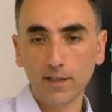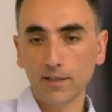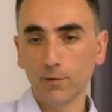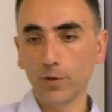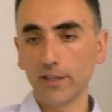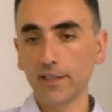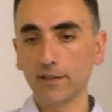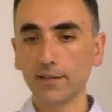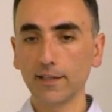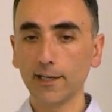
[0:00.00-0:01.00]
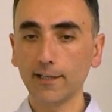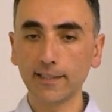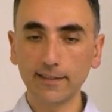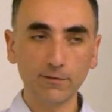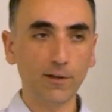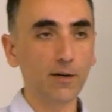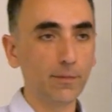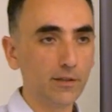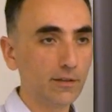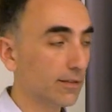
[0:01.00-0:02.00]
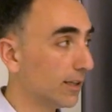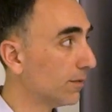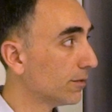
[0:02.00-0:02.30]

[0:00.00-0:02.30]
within that environment itself.